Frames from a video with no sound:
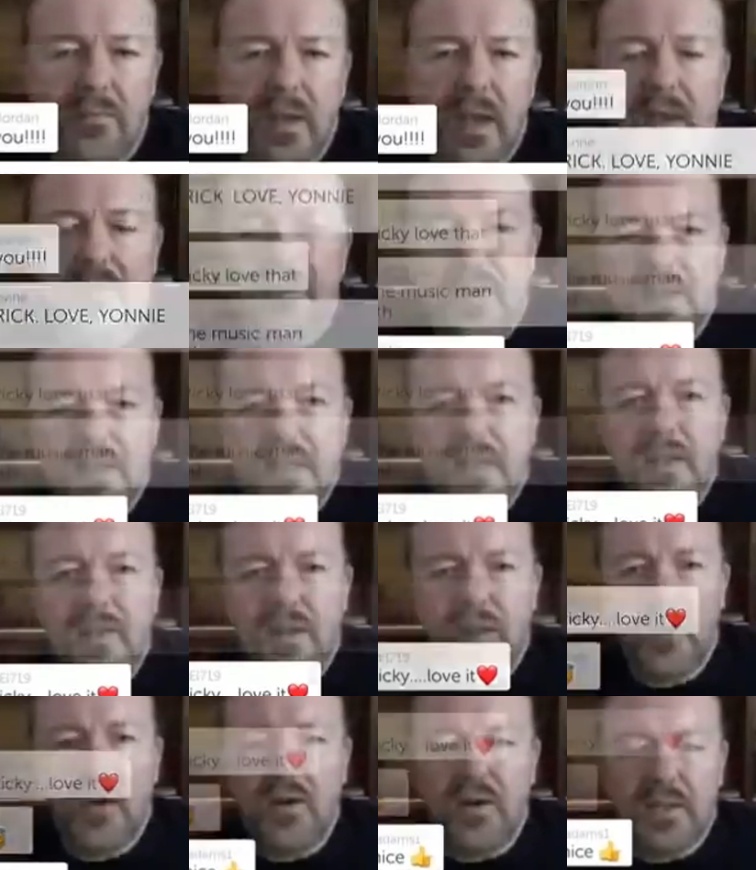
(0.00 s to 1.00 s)
if there's another
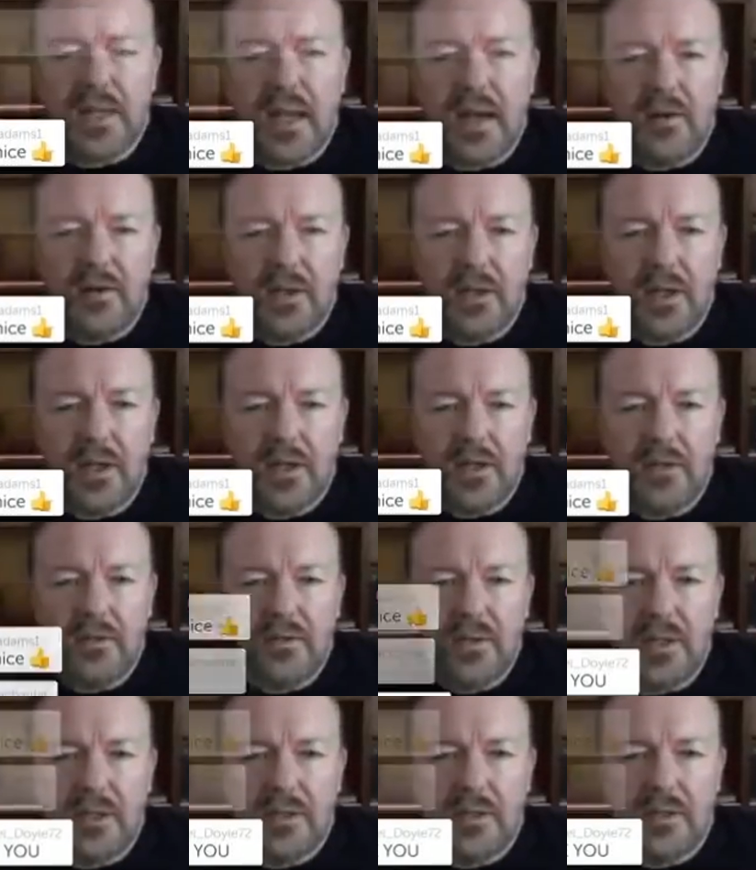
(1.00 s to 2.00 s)
lockdown and I do
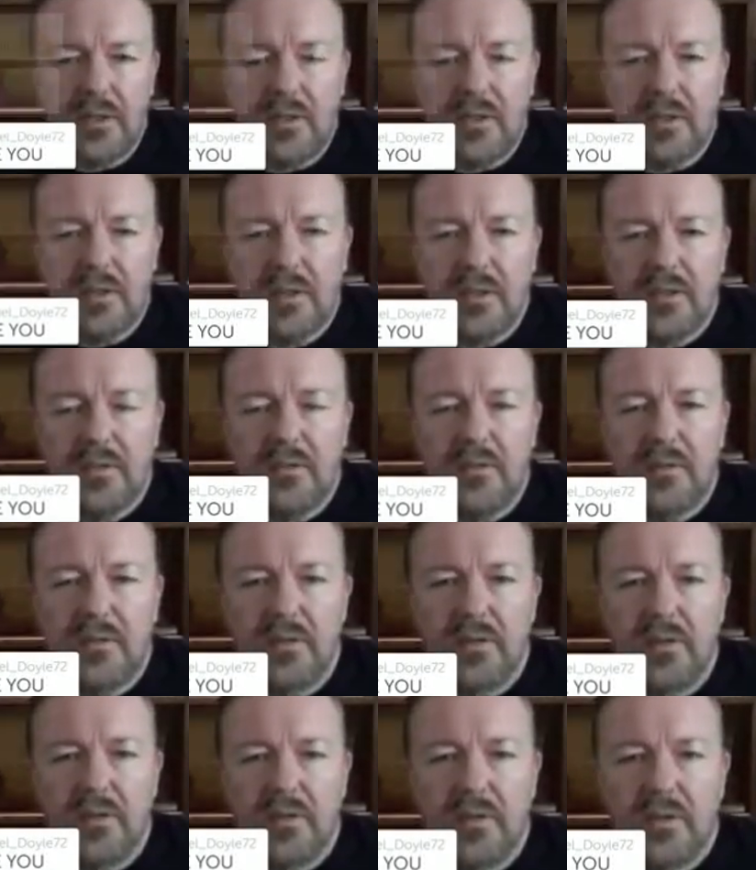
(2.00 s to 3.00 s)
this
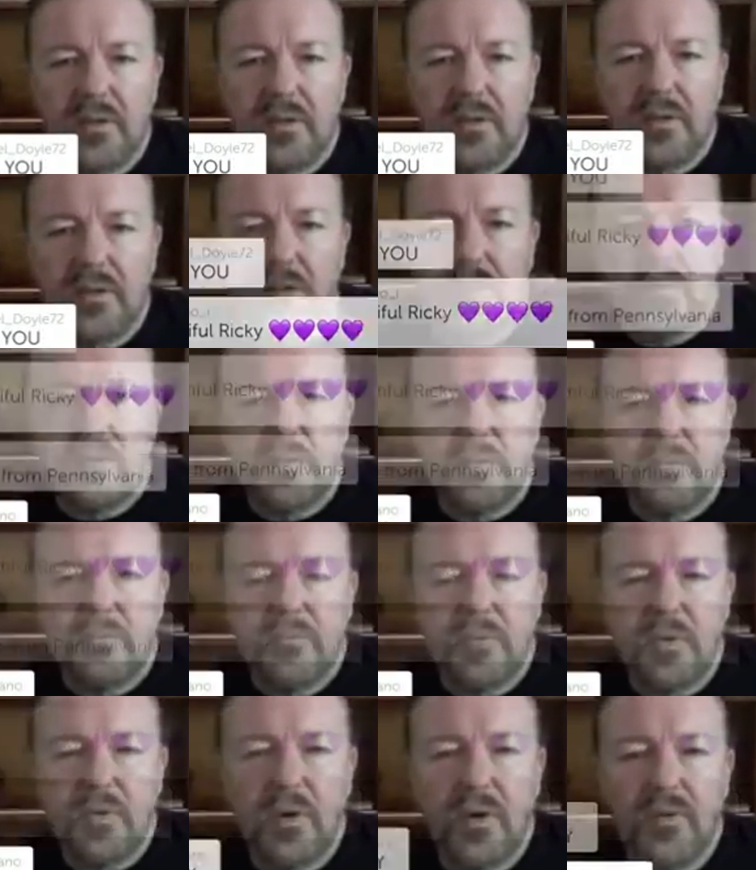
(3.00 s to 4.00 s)

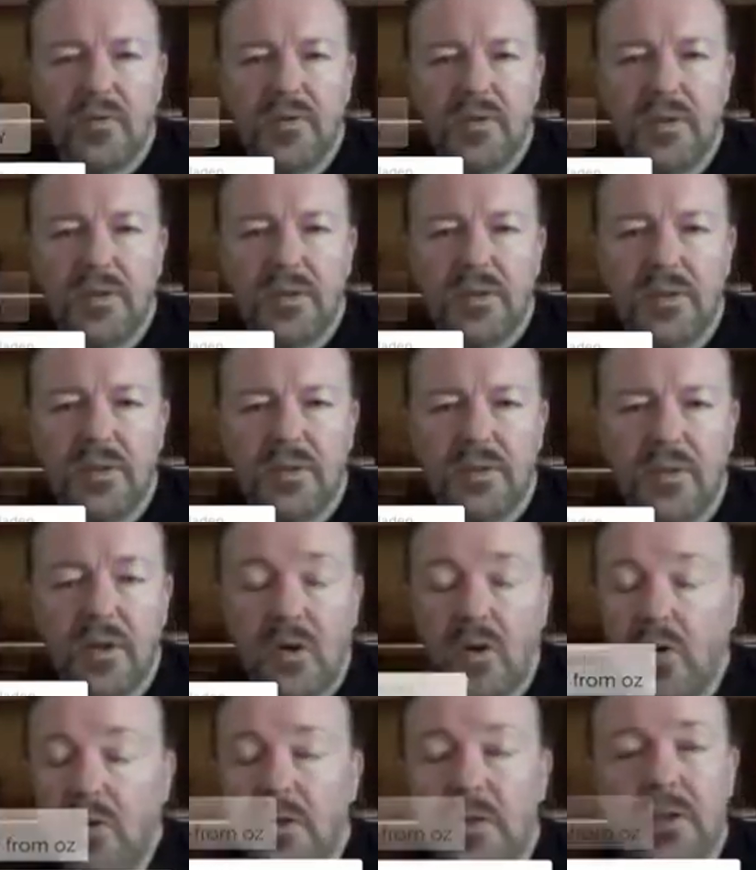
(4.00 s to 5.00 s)
more often
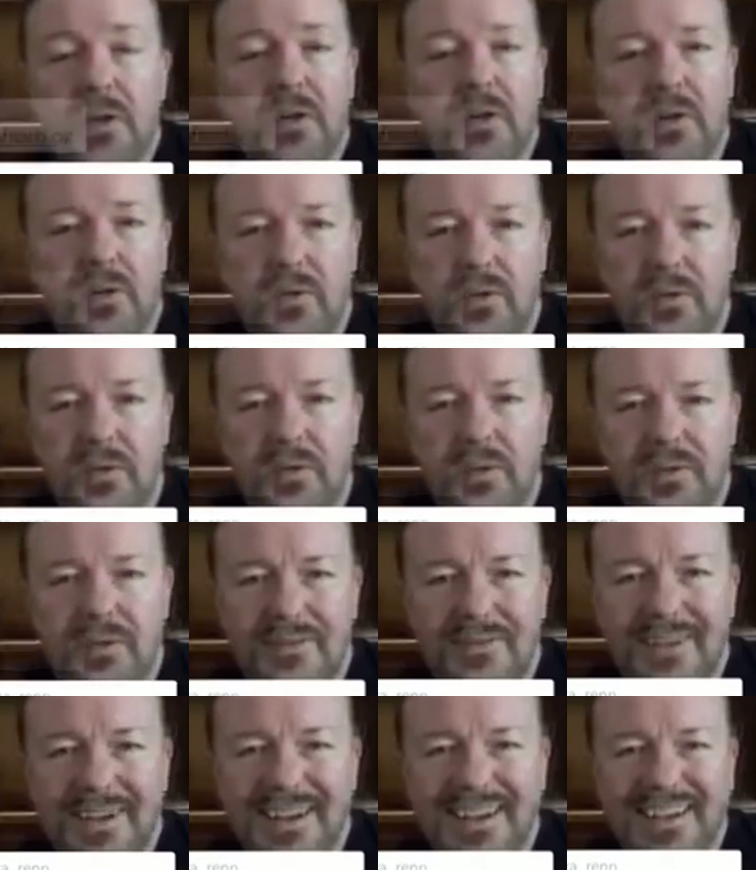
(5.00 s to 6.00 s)
or at all,
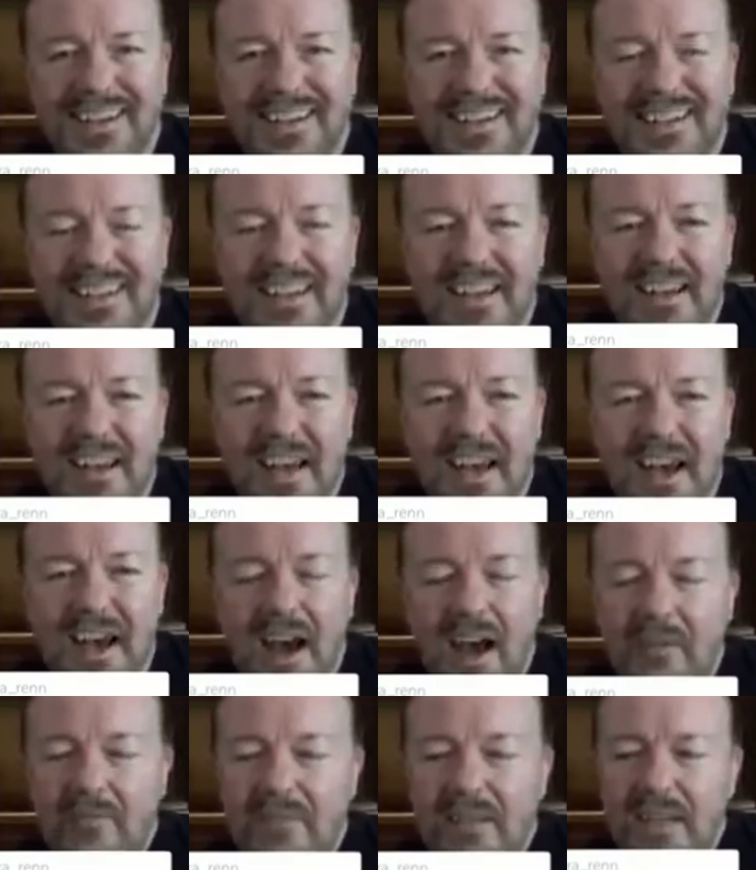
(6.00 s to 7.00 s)
right?
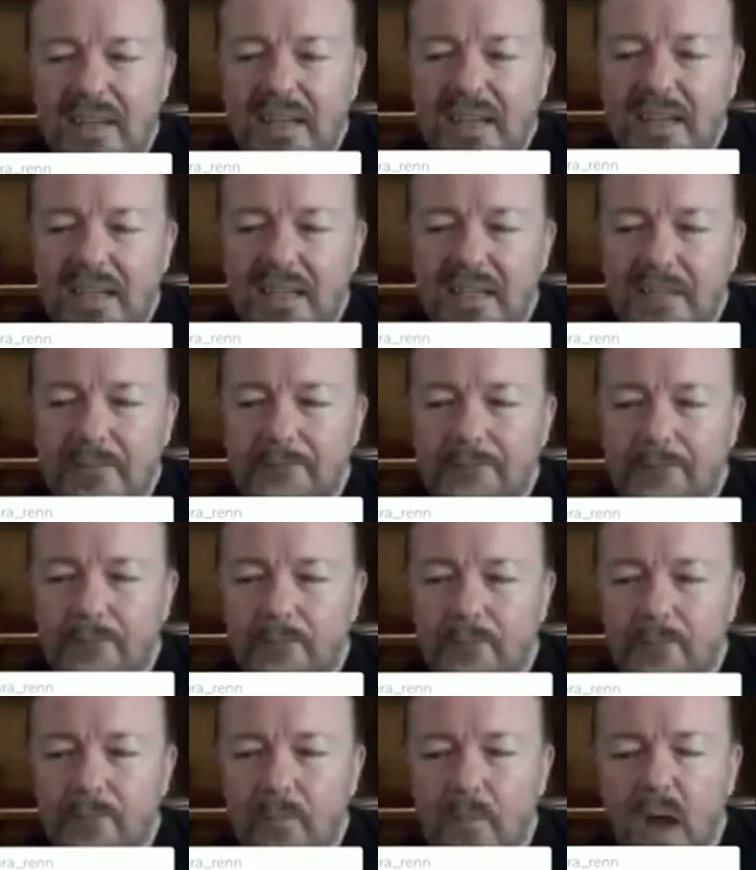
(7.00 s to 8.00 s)
I'm thinking
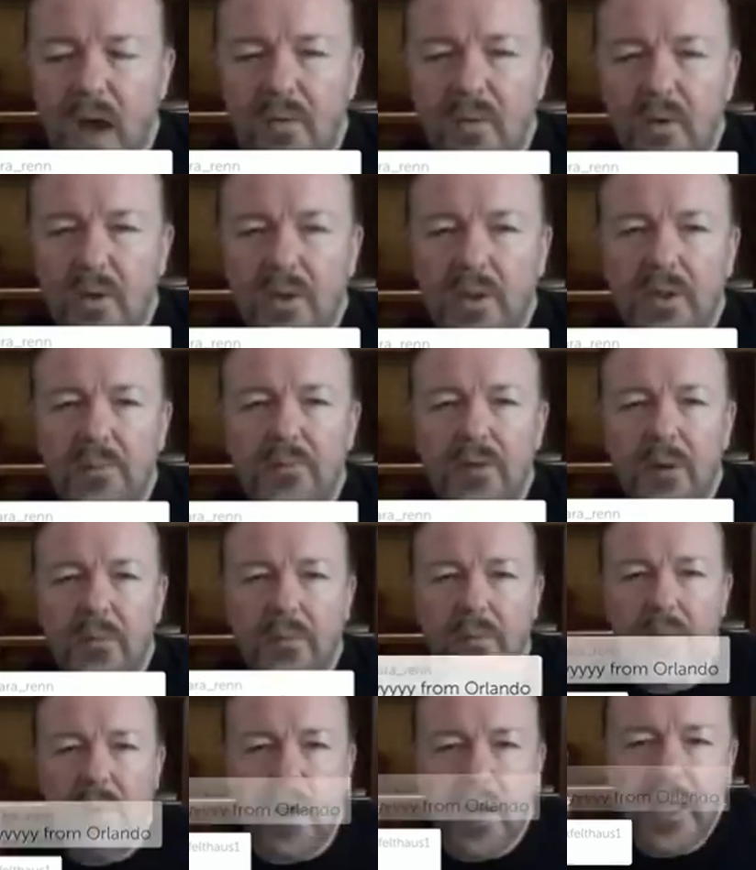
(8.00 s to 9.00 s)
I've ordered a proper
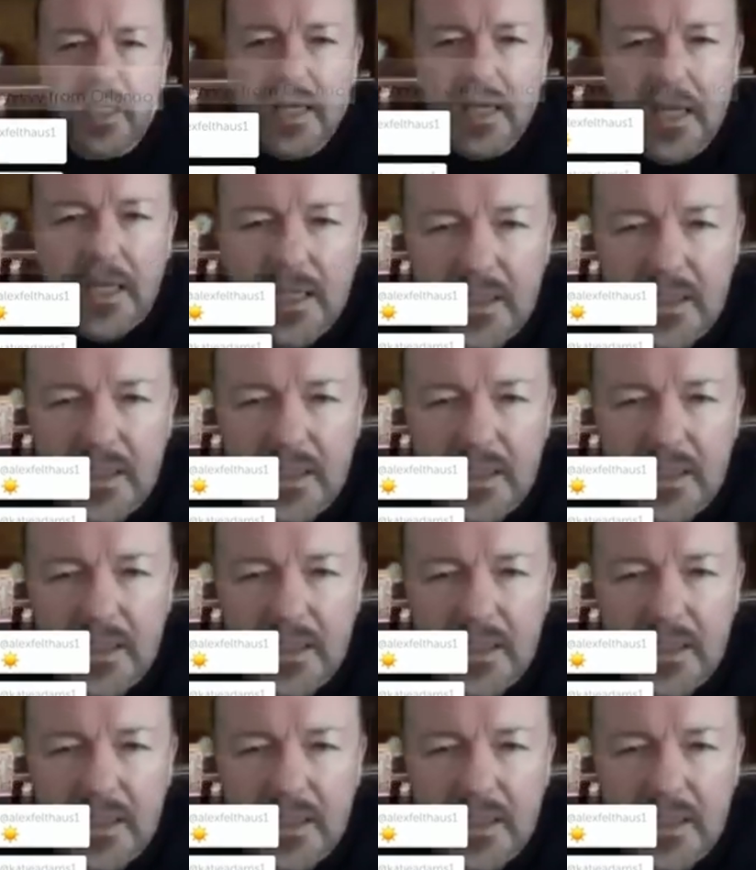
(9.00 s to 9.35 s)
mic.